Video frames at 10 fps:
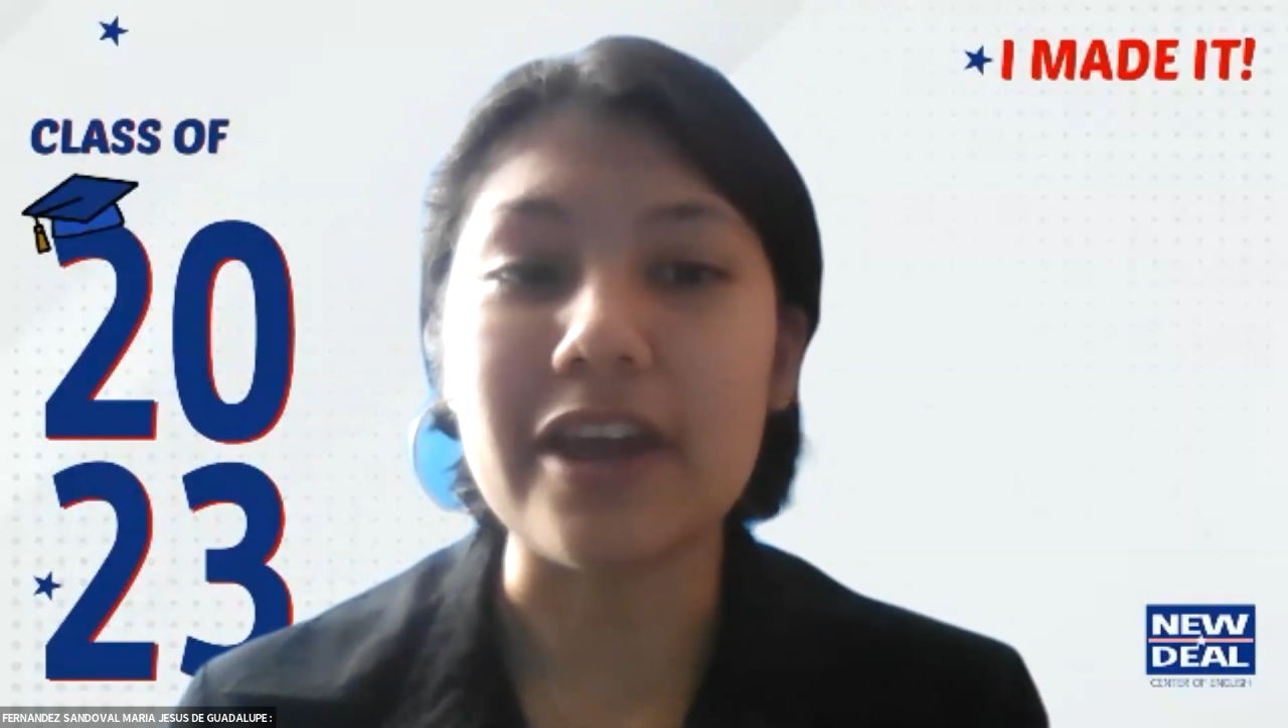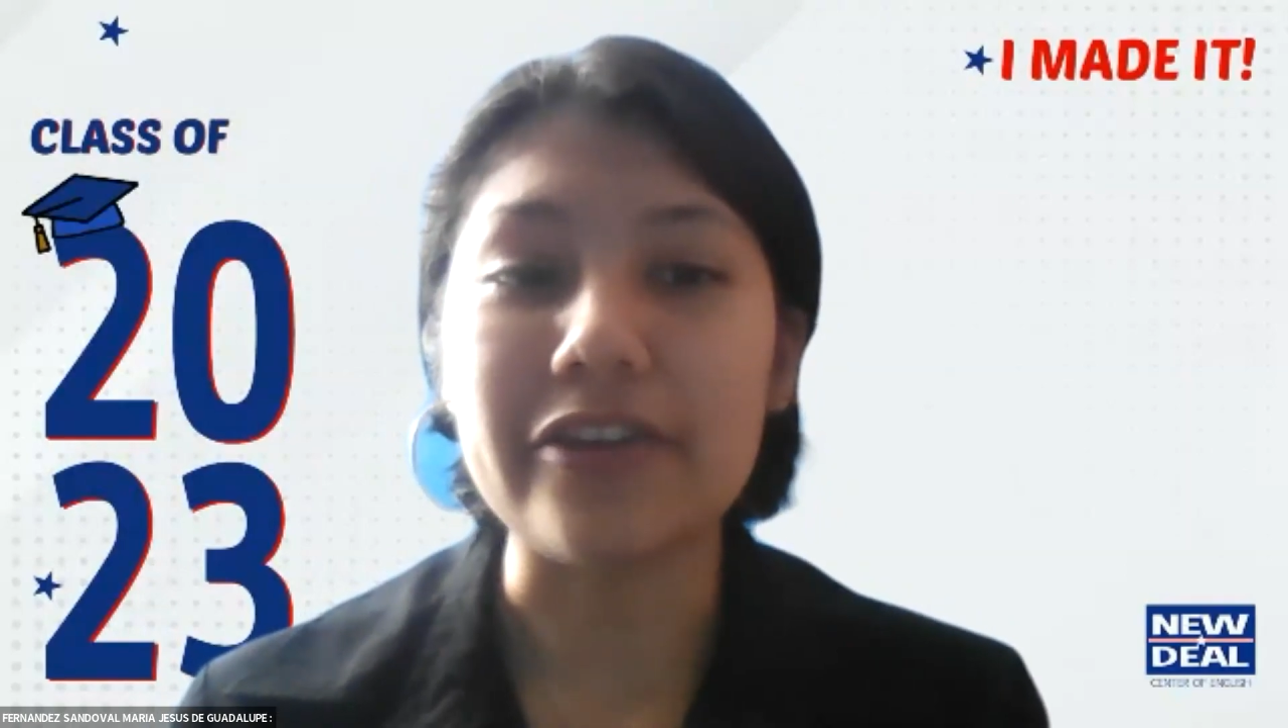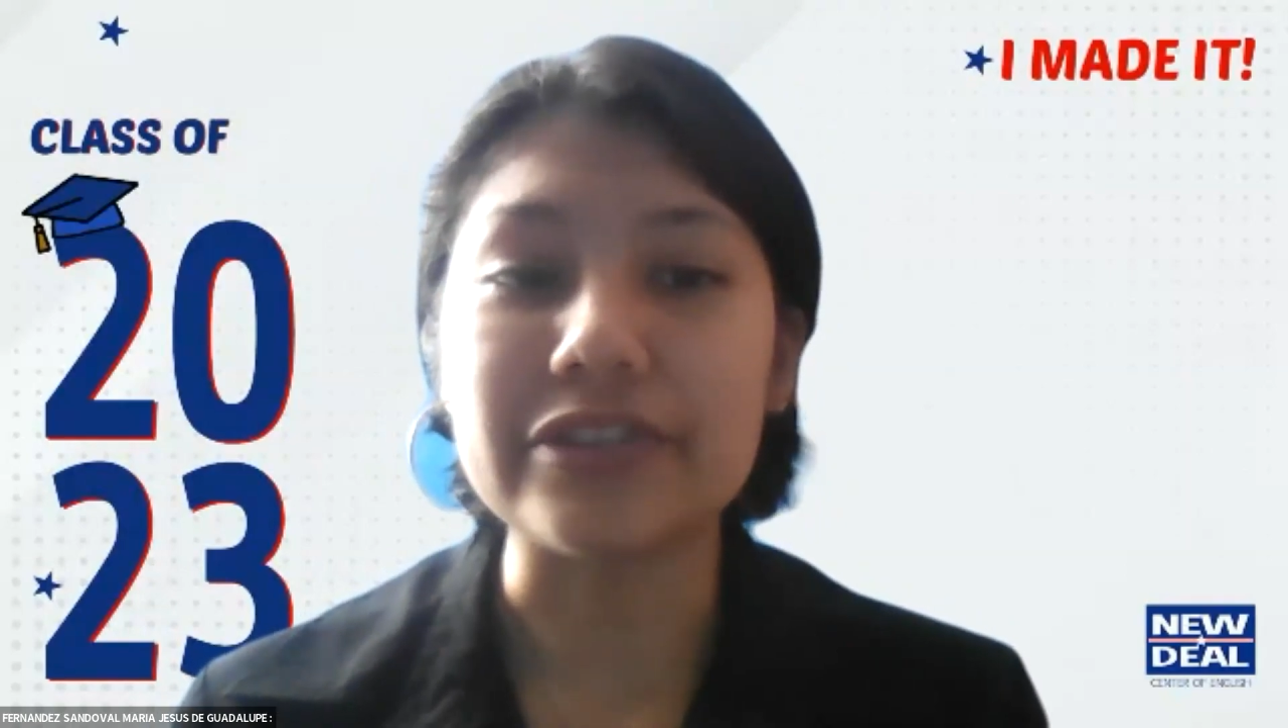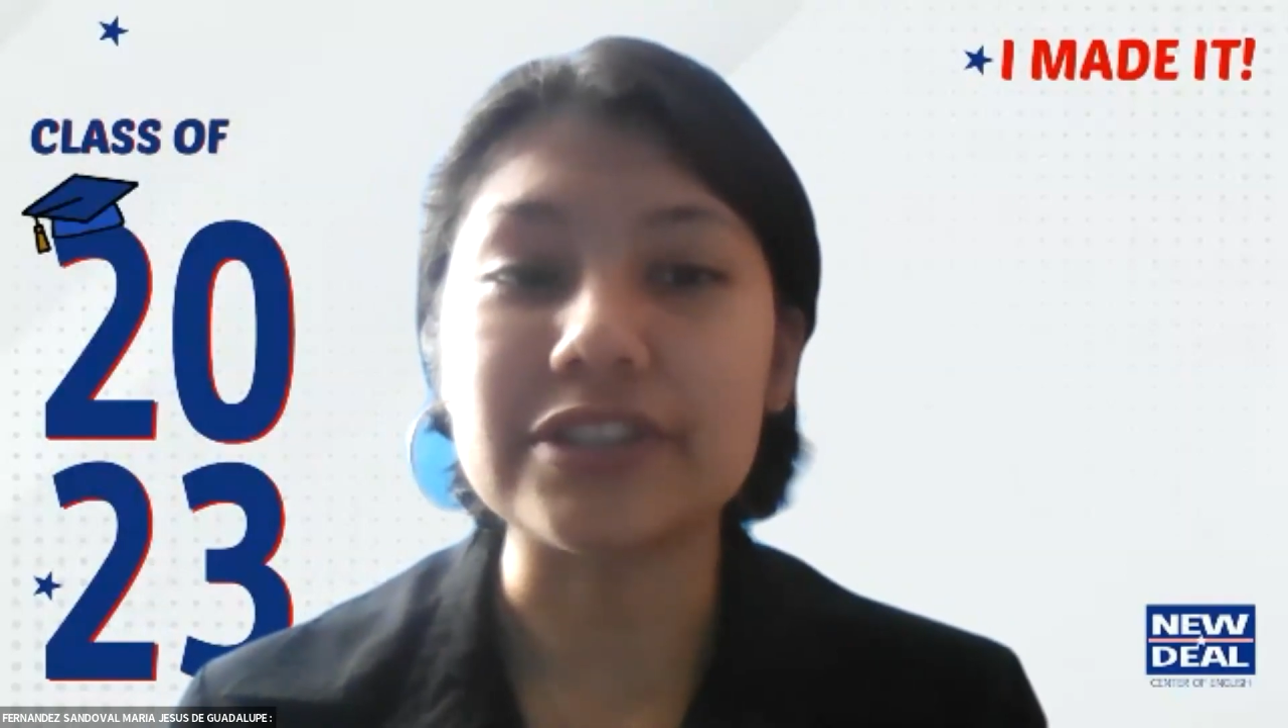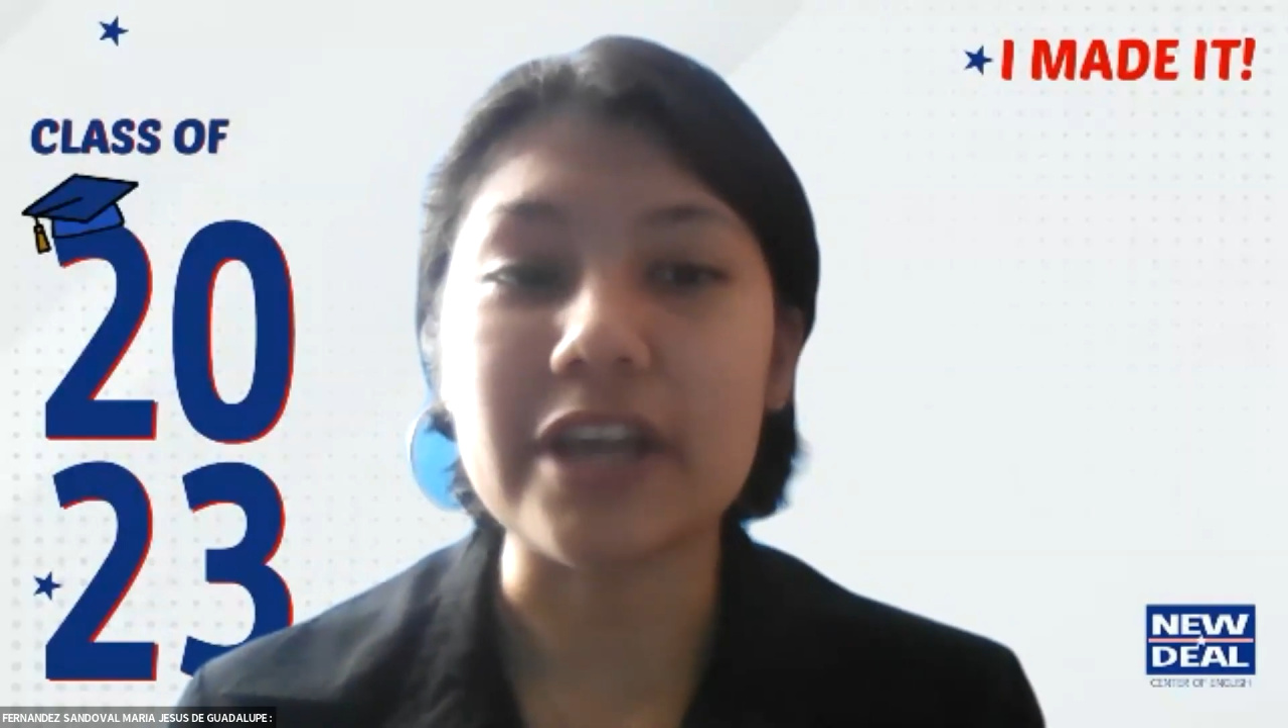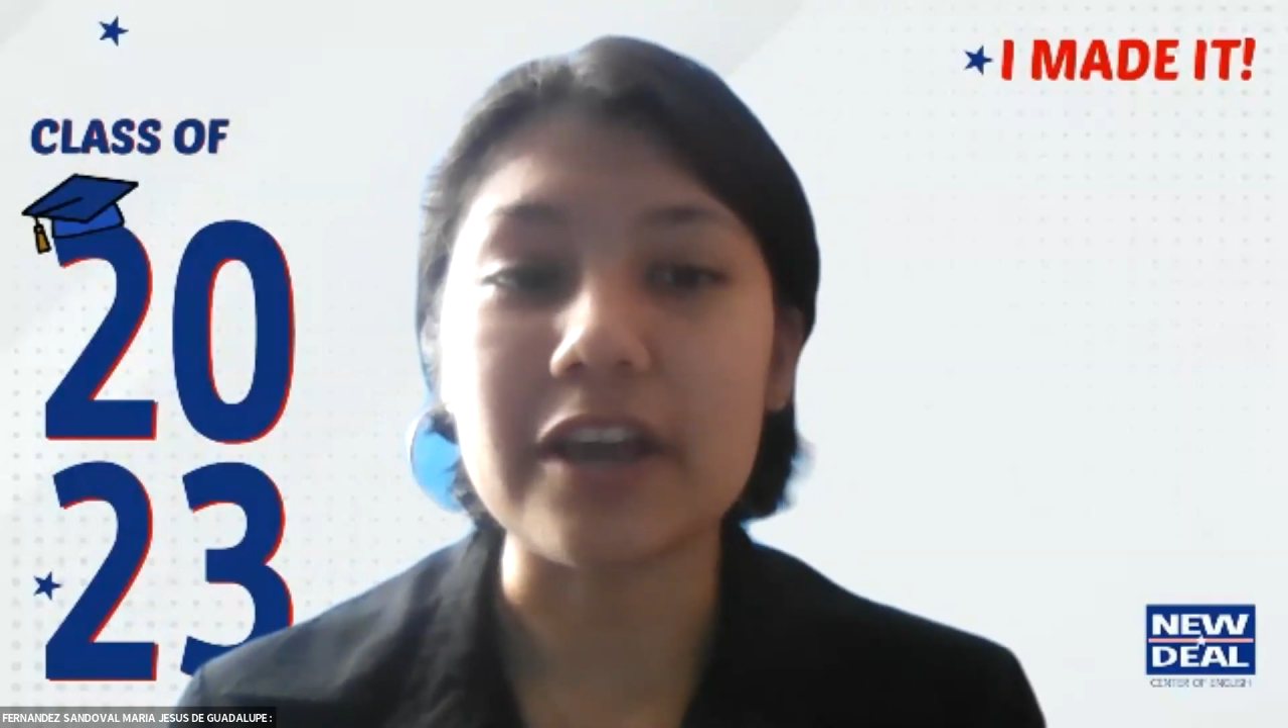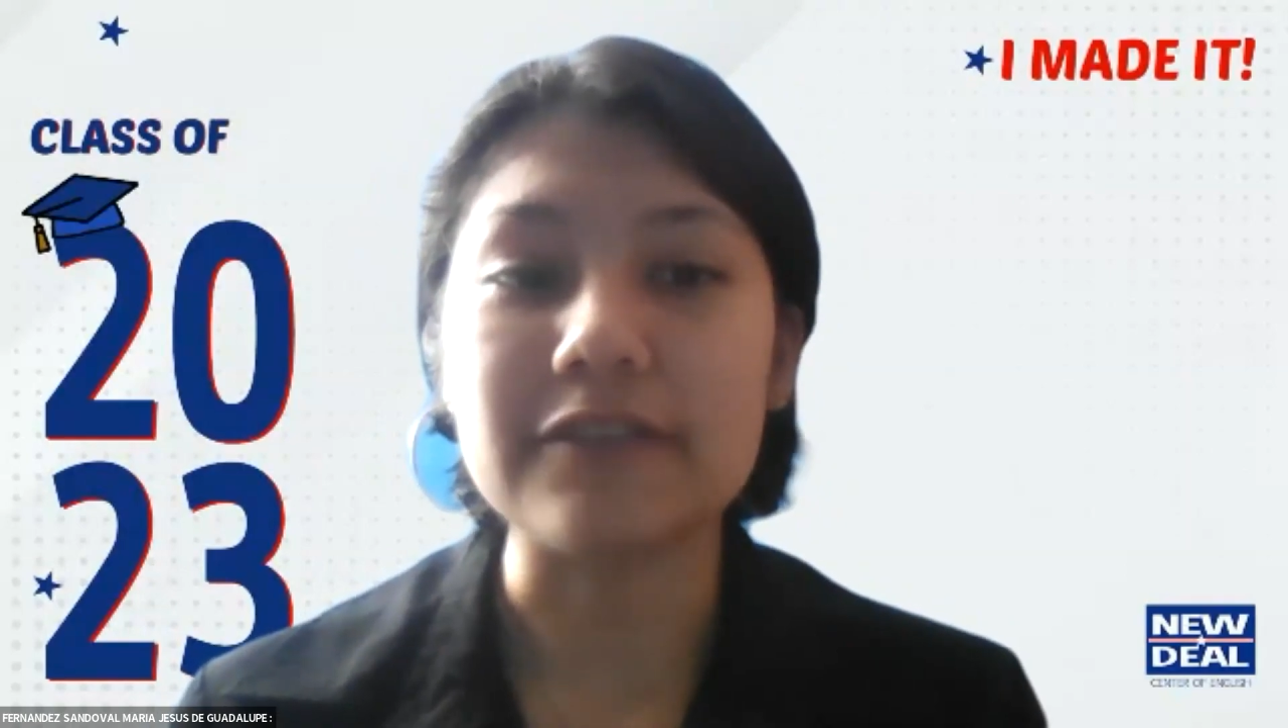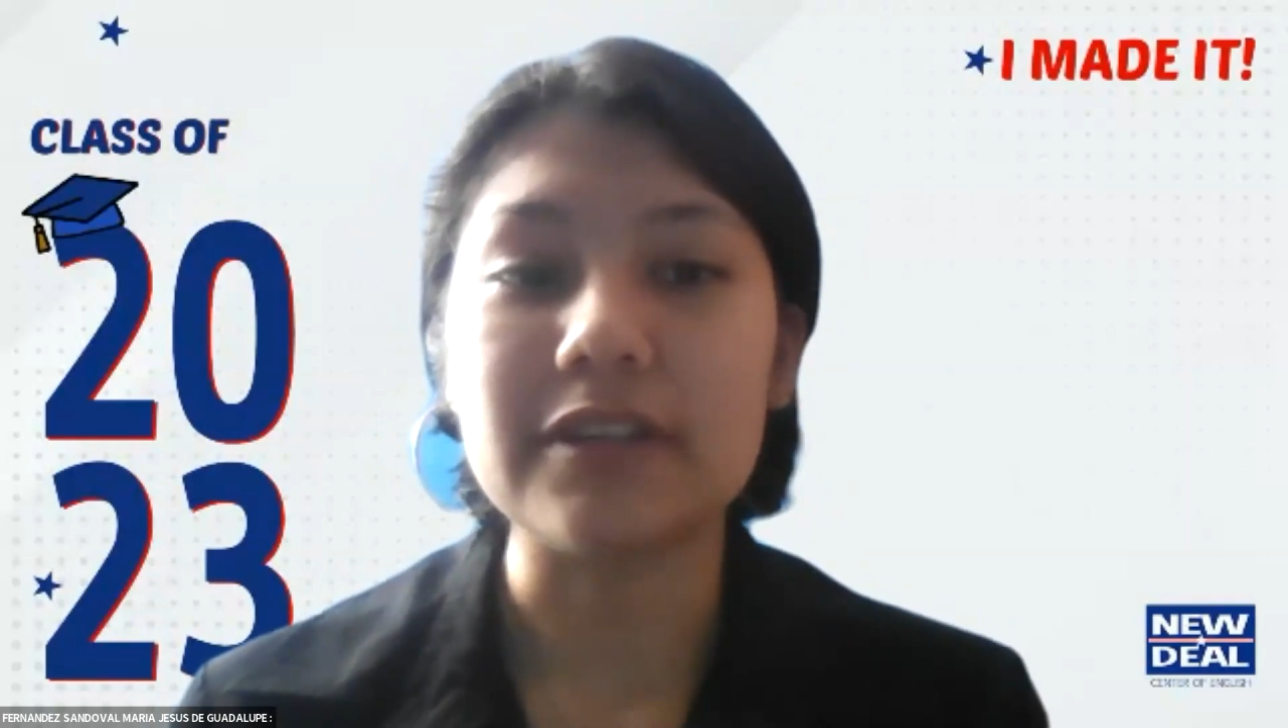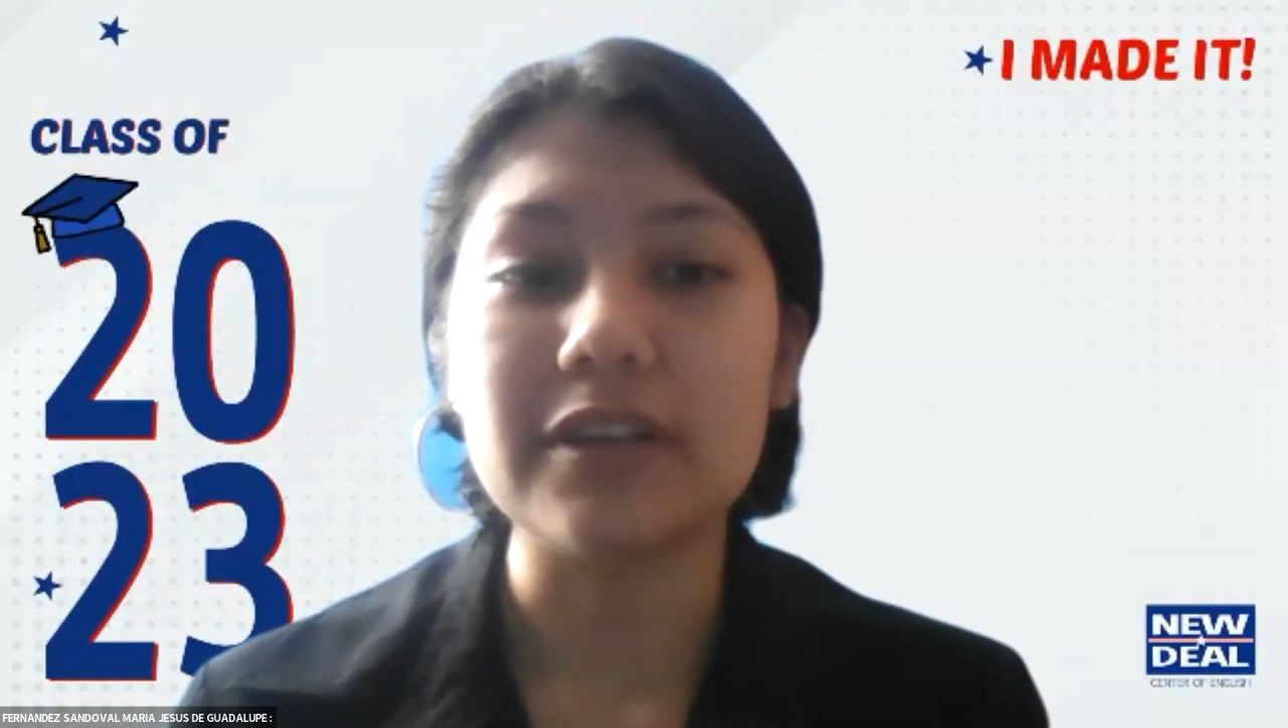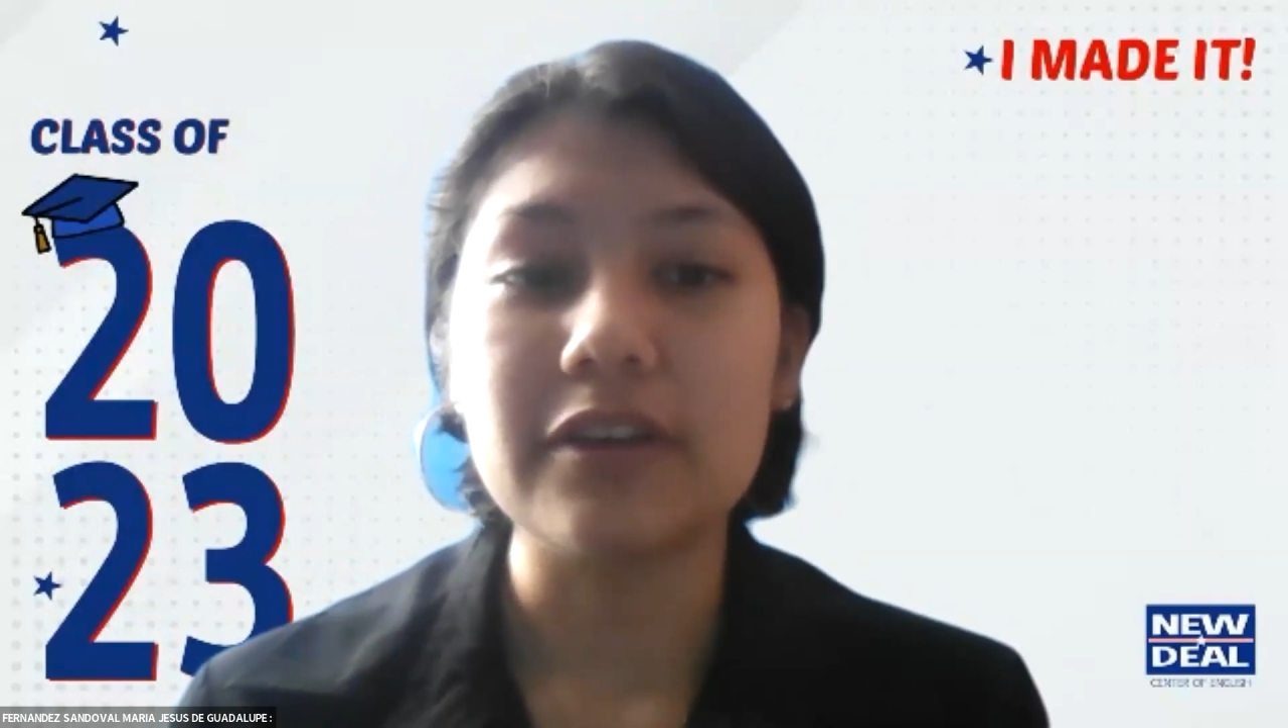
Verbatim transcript: I received